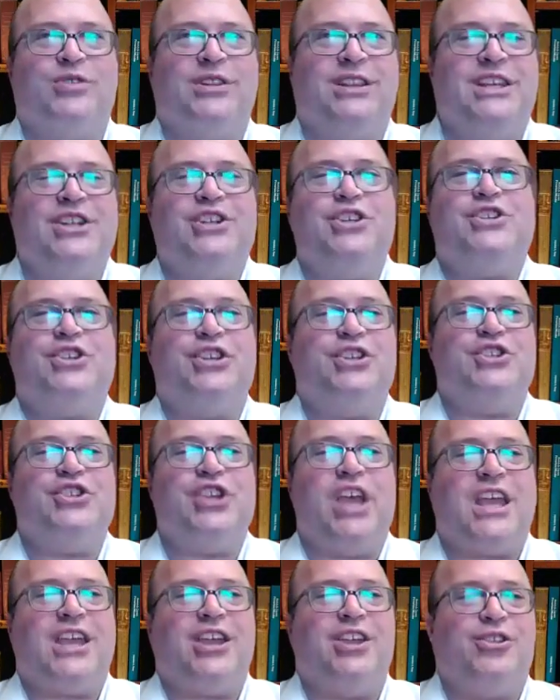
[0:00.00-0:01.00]
religious and
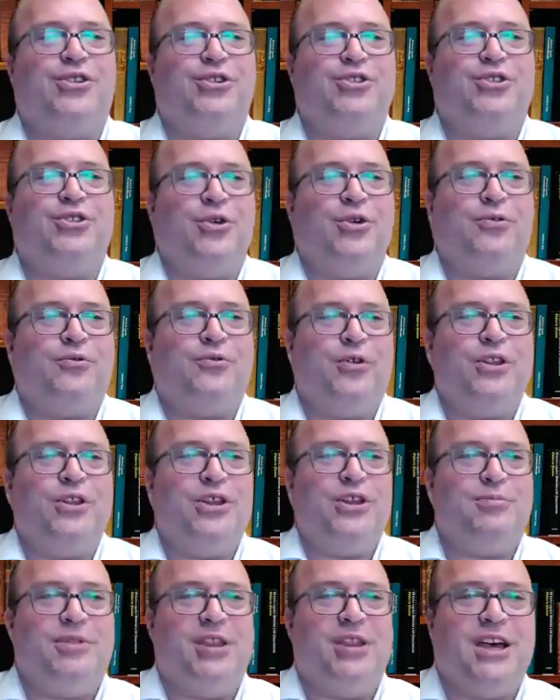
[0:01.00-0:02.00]
secular don't
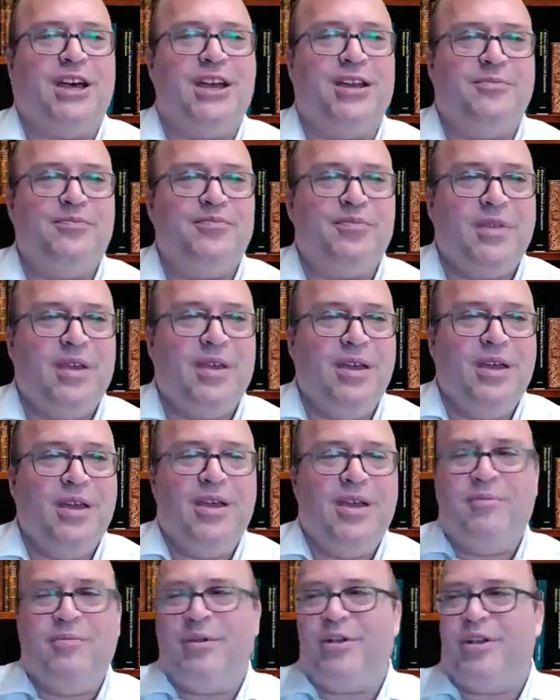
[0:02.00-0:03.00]
fully apply,
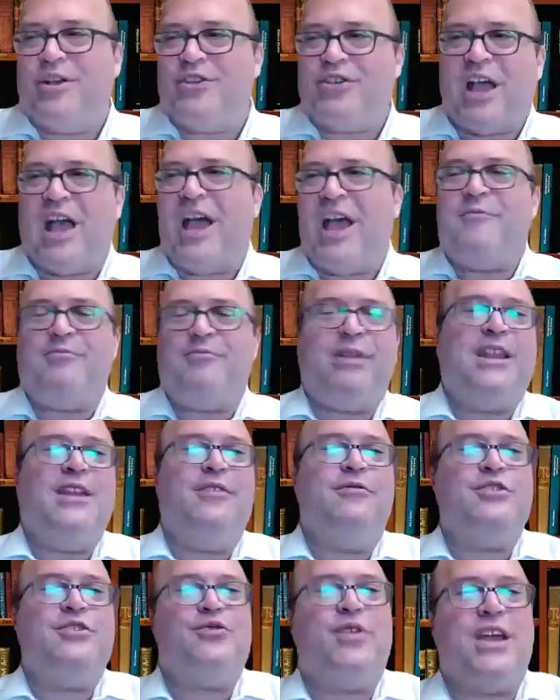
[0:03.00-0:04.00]
because I have
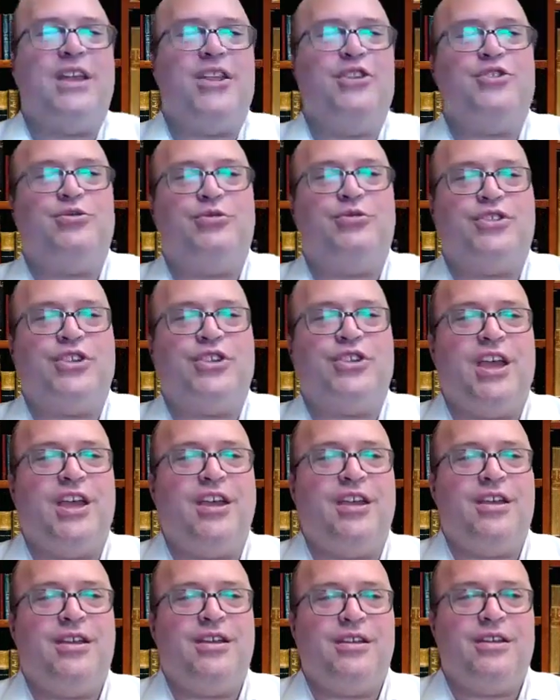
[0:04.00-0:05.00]
plenty of Israelis who will
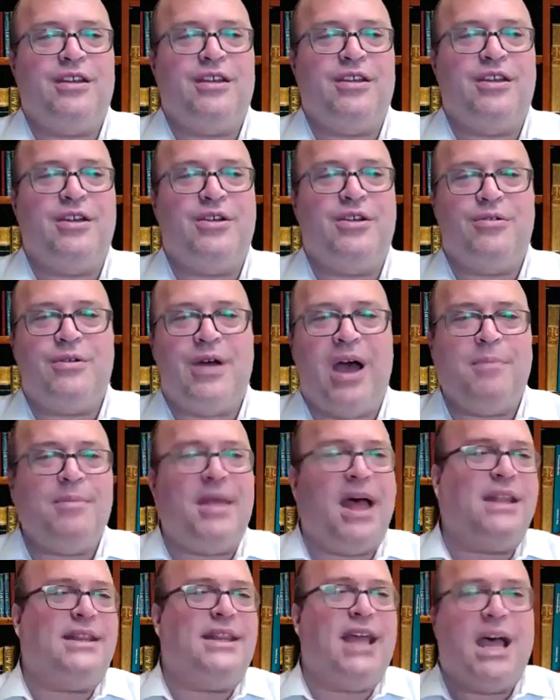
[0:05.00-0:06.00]
say, I'm
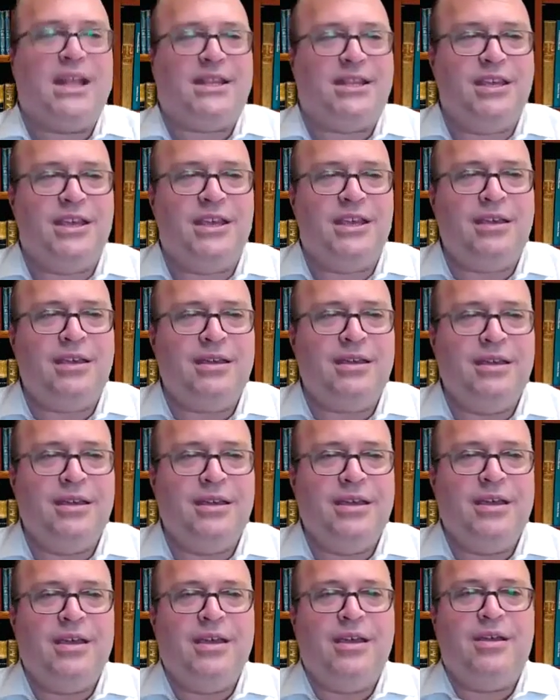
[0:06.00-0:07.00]
not dati,
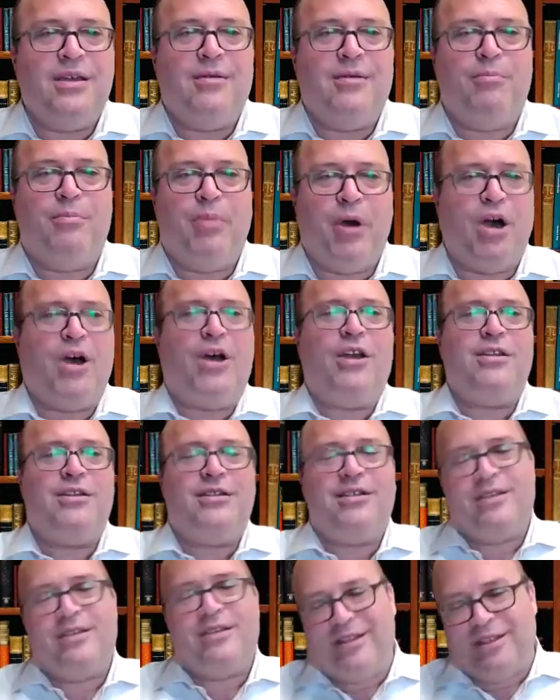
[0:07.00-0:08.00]
but,
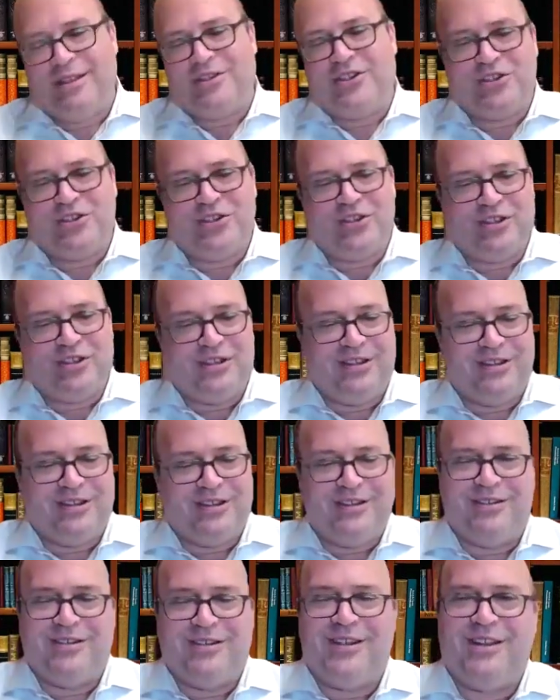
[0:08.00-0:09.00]
and this is
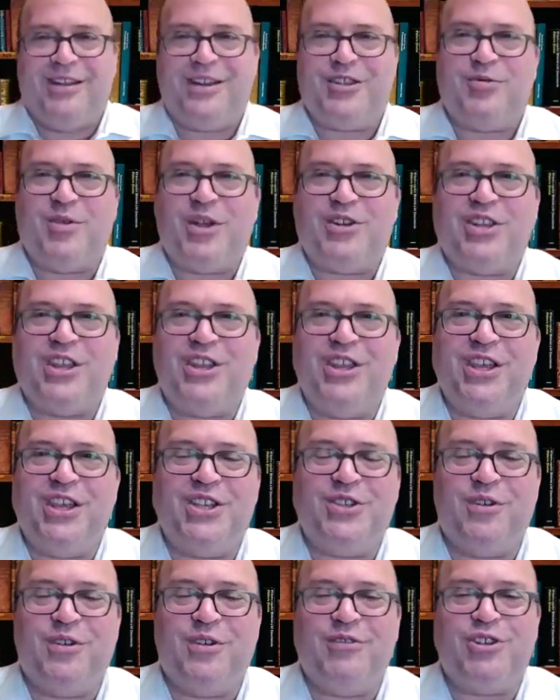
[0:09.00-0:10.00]
an expression I think
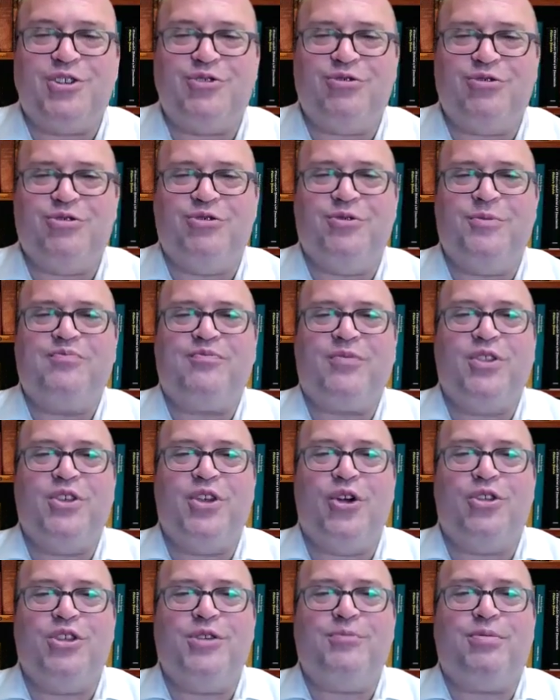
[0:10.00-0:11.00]
is very true,
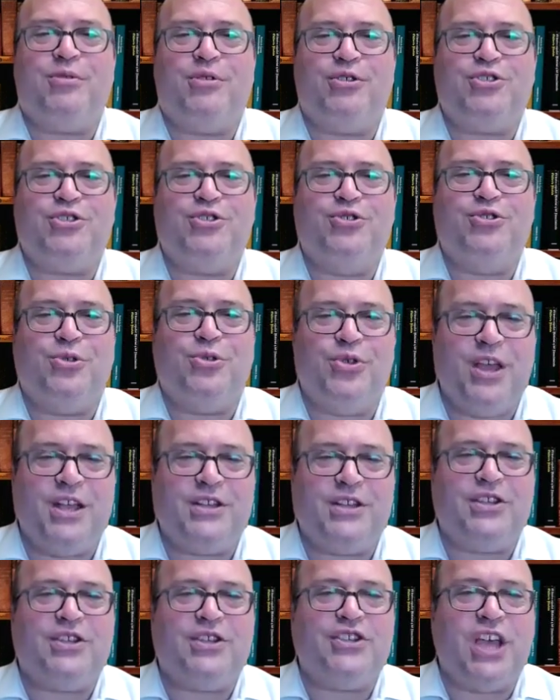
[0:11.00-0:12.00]
the only person who
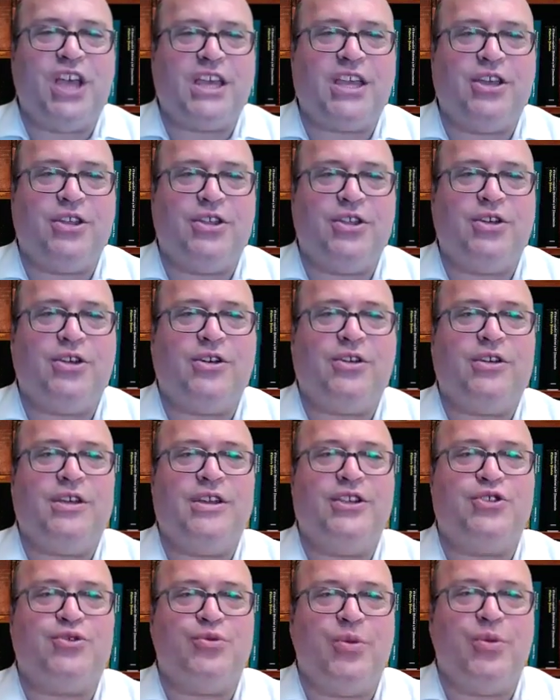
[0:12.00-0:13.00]
thinks a secular
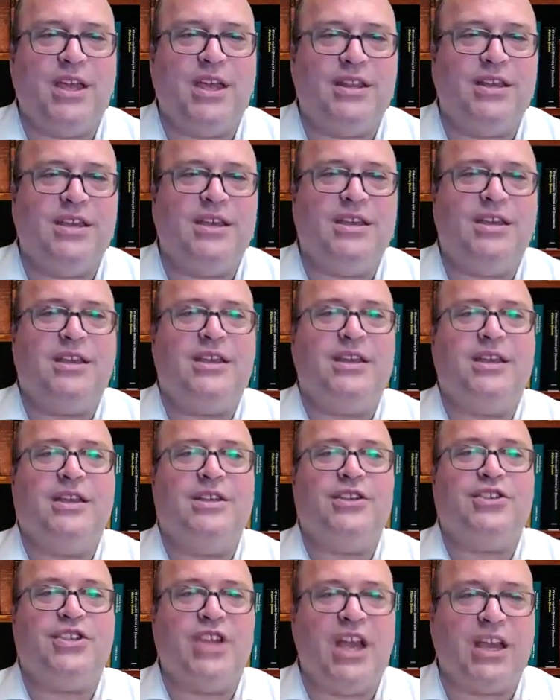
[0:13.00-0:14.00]
Israeli
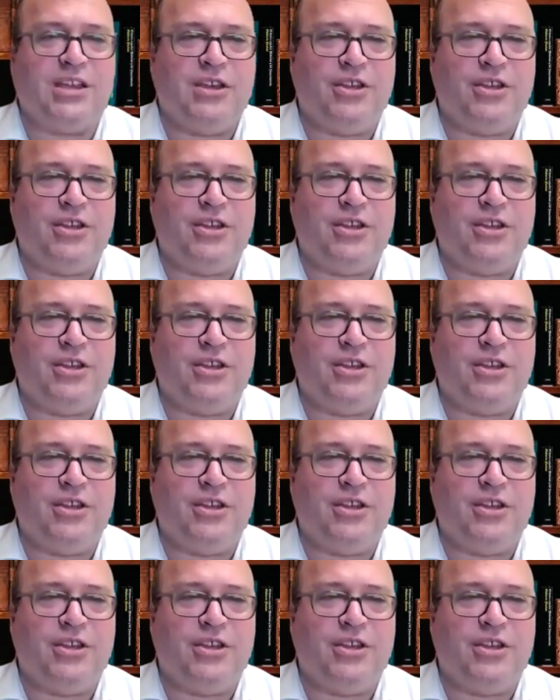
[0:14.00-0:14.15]
is a